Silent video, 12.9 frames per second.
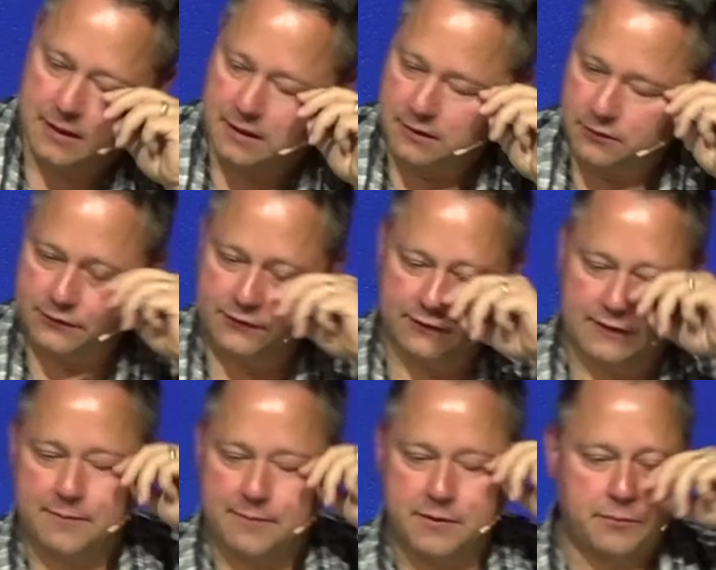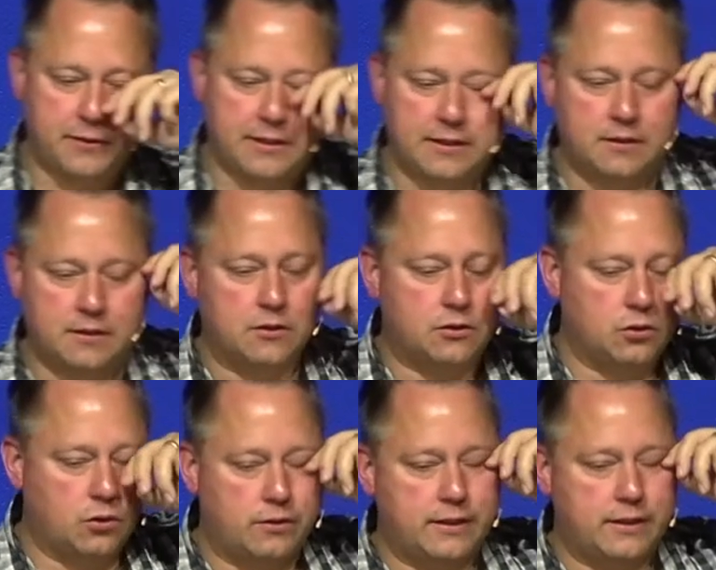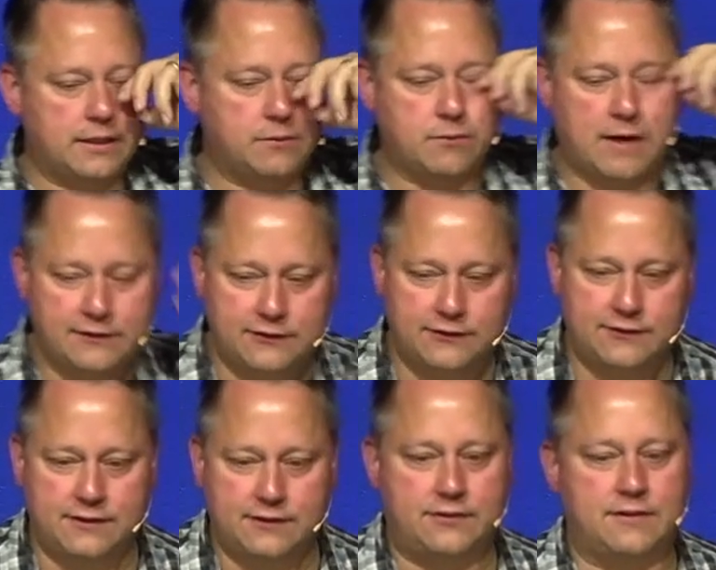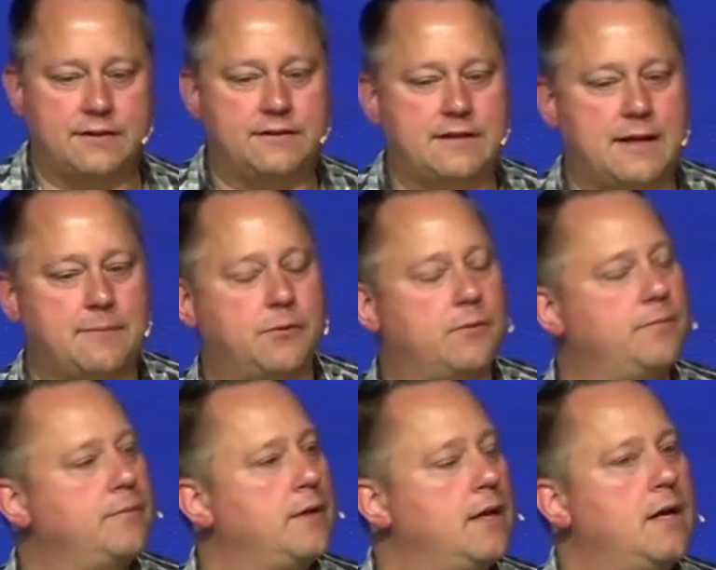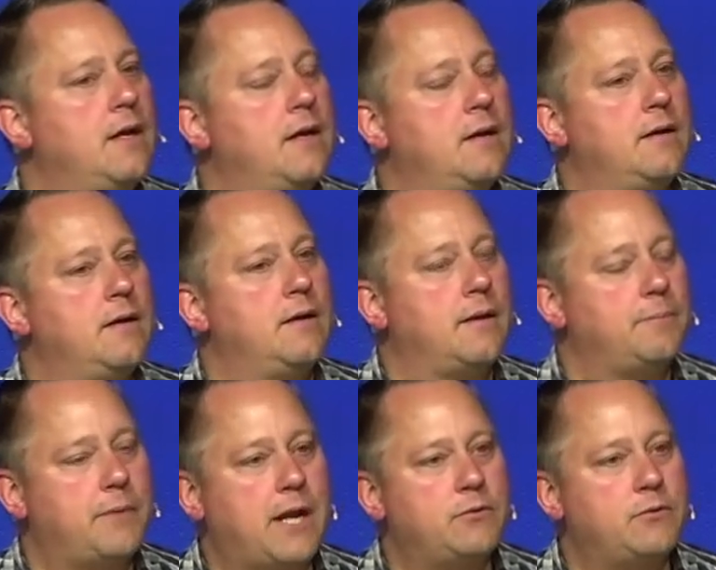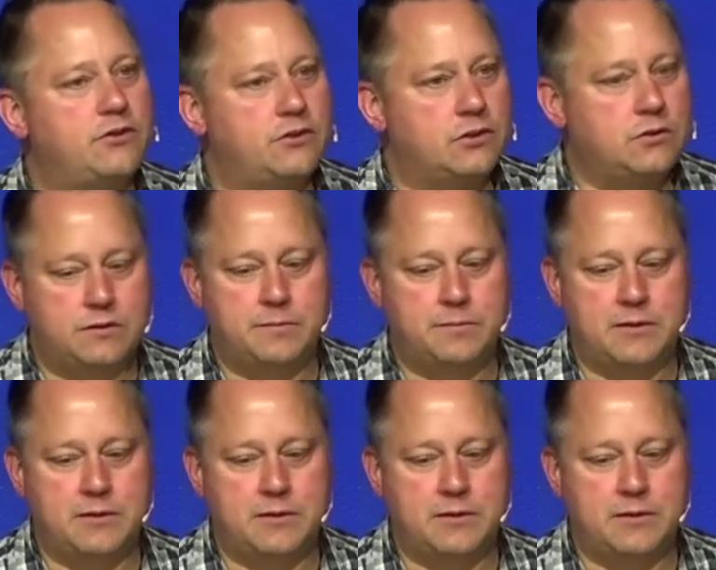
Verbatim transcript: Lord says, I'm going to bring glory and righteousness to the temple, but I want you to be